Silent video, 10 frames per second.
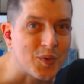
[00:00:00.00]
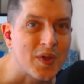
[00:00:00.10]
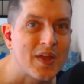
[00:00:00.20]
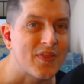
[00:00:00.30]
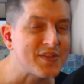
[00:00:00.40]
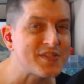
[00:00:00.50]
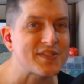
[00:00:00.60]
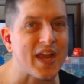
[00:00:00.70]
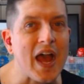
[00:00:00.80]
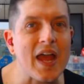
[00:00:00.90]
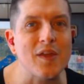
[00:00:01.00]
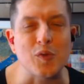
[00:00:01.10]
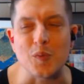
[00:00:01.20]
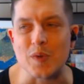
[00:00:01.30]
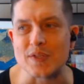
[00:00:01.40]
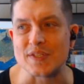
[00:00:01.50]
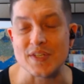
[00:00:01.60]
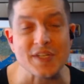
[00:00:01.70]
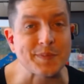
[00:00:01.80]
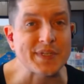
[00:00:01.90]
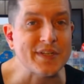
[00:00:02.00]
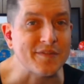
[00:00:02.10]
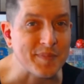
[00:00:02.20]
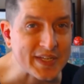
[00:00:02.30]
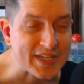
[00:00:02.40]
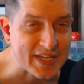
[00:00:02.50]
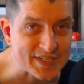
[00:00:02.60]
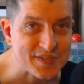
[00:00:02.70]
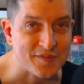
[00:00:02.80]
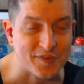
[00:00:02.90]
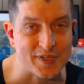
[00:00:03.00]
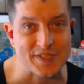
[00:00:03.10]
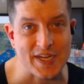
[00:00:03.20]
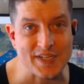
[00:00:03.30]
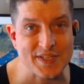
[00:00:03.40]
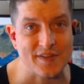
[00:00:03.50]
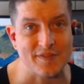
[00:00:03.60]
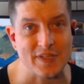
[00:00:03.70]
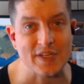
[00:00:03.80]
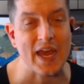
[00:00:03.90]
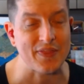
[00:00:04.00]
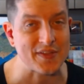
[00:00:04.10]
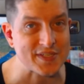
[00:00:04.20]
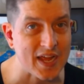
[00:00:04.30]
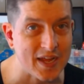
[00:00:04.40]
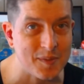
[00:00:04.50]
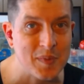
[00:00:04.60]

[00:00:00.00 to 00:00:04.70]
This is a guy who was in desperate need of medication for his HIV at the time.